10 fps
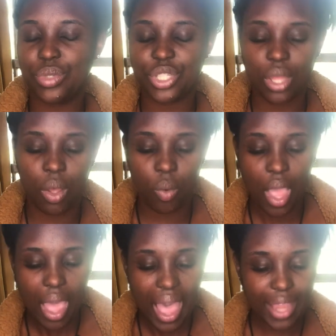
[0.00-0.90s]
So
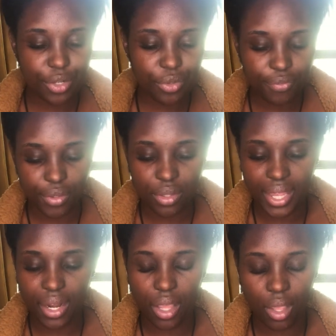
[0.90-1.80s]
I do feel
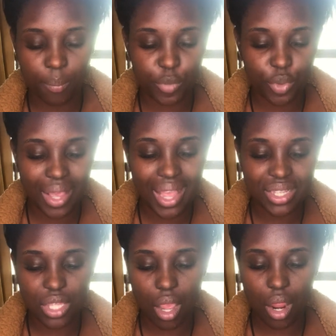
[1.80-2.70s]
that you guys
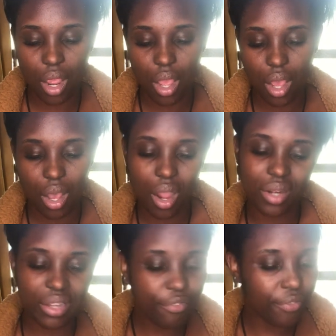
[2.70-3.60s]
are
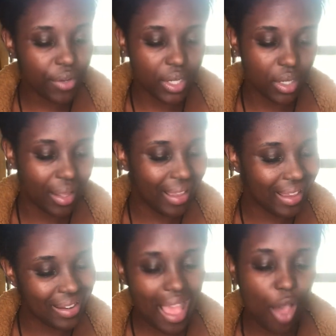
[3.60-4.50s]
different
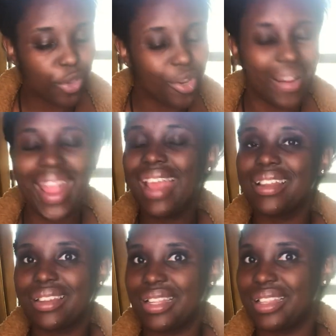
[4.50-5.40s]
in how you're
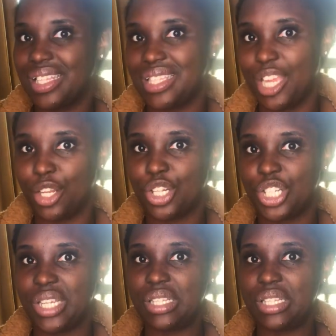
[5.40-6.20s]
handling this energy.